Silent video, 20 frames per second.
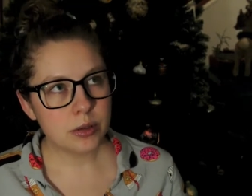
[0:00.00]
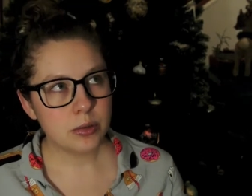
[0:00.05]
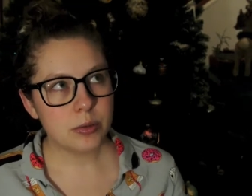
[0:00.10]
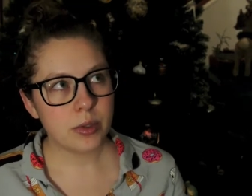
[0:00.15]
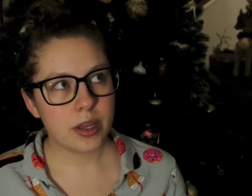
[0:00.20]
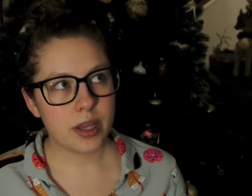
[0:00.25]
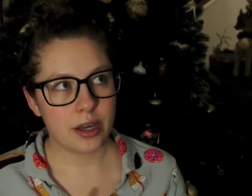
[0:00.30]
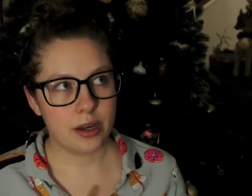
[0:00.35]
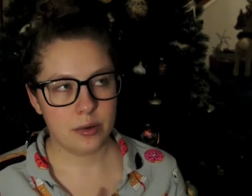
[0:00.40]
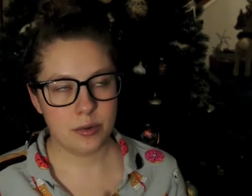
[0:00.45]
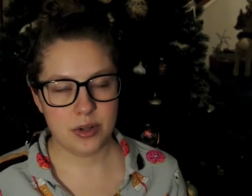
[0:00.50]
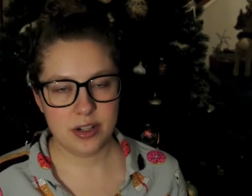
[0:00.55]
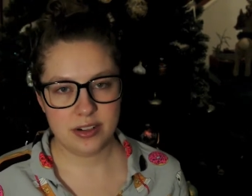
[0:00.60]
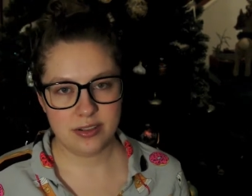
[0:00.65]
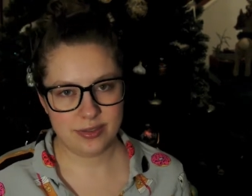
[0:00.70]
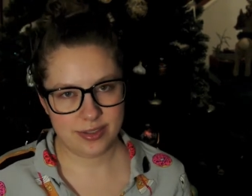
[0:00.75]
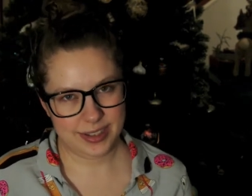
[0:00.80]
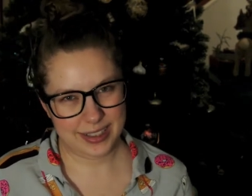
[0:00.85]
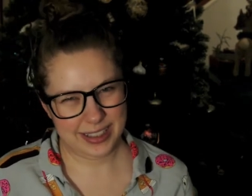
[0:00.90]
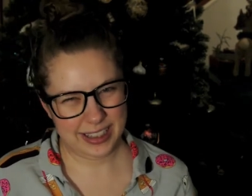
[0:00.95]
without one
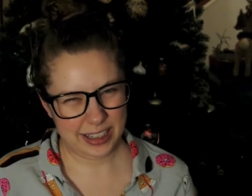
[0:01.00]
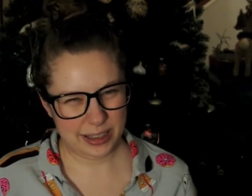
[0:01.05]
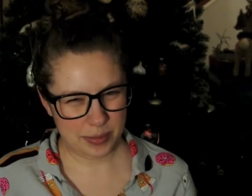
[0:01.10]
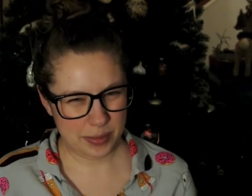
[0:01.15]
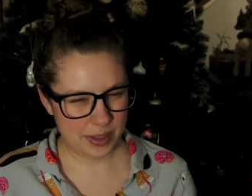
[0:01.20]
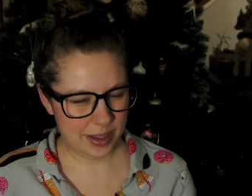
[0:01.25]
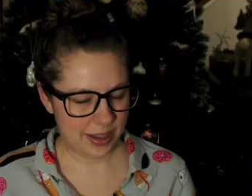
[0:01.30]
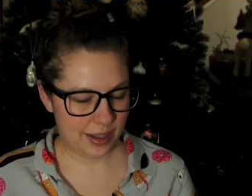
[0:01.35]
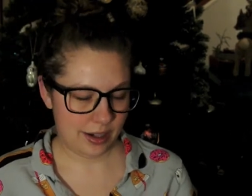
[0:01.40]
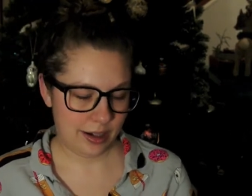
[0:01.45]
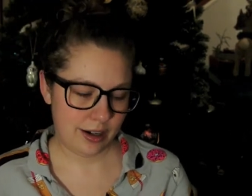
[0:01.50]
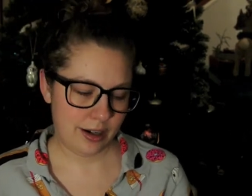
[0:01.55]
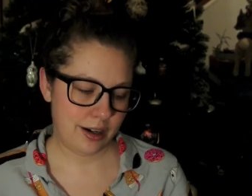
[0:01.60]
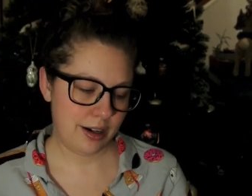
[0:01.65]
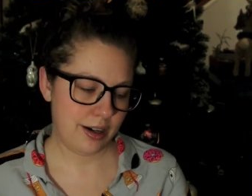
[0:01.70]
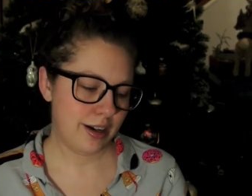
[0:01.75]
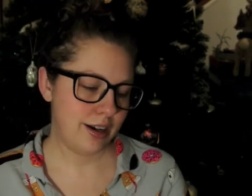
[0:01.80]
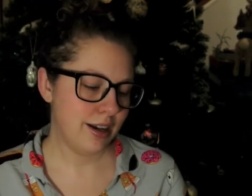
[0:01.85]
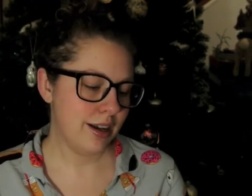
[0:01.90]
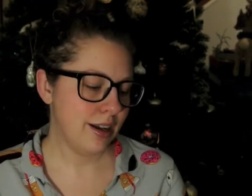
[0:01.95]
for a little bit there.
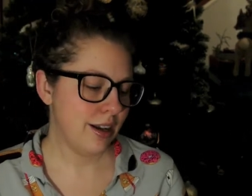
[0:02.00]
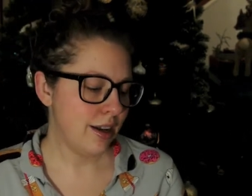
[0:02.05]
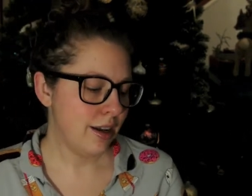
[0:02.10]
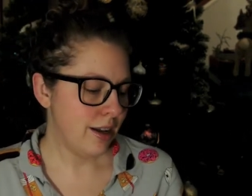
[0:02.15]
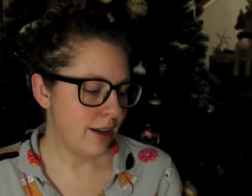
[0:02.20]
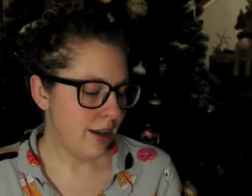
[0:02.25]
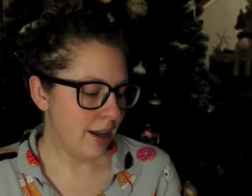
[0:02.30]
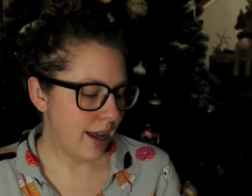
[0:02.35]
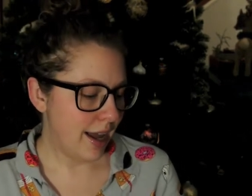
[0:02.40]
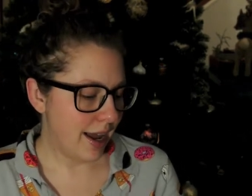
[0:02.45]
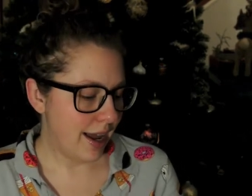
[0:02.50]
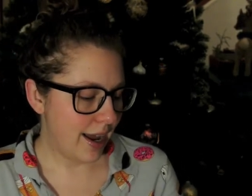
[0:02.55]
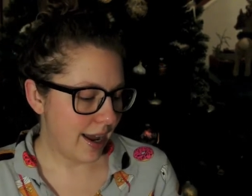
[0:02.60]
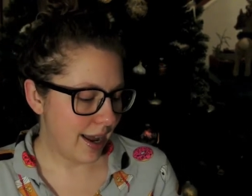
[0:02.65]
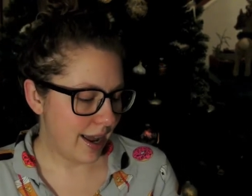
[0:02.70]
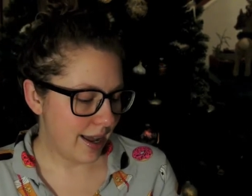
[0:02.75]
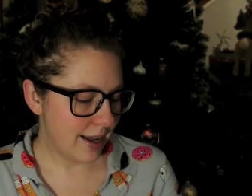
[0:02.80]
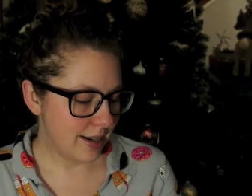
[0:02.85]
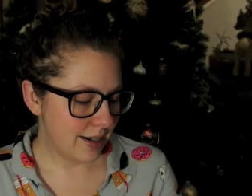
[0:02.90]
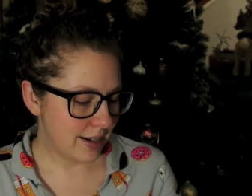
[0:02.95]

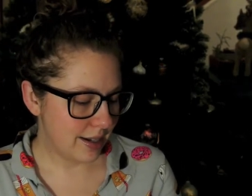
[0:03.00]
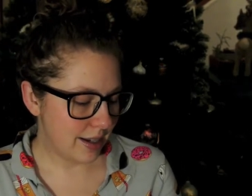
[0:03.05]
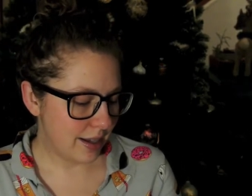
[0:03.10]
And